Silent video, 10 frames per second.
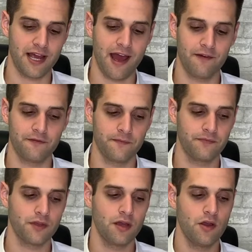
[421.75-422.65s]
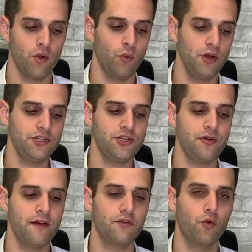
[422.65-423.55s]
have. Once you
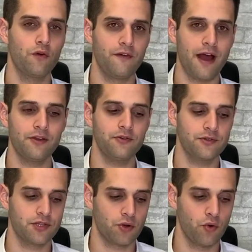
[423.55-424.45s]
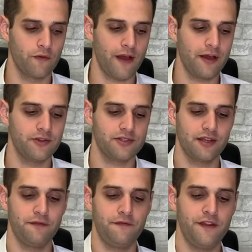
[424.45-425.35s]
have core values, the core values
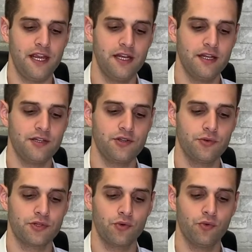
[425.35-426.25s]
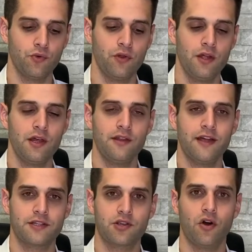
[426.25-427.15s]
then feed into a tool
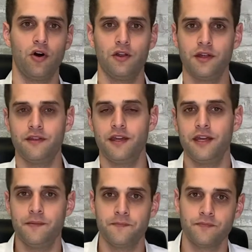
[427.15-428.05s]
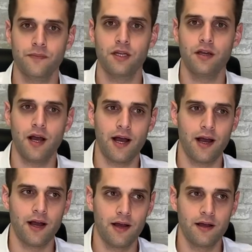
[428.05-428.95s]
that's called the,
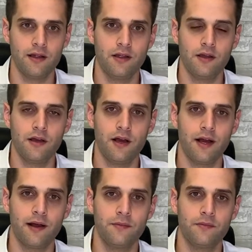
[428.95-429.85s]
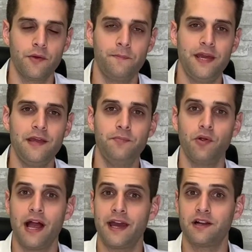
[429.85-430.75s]
uh, um, the
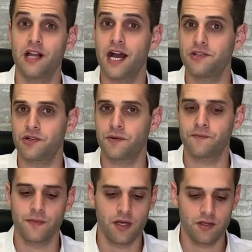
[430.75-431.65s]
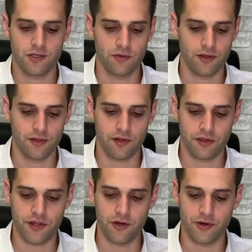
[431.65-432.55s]
People Analyzer. So the, the
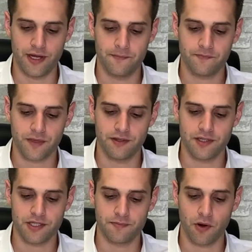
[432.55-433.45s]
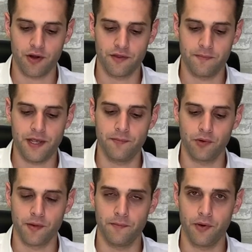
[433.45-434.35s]
theory, and this is part of the people
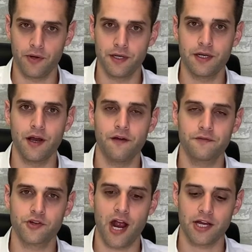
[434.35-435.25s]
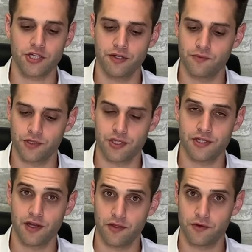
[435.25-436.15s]
component of Traction, which is
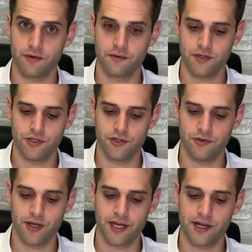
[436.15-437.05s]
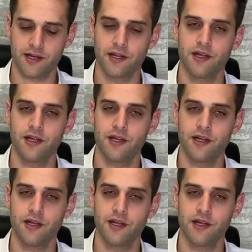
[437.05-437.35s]
another to-do in it,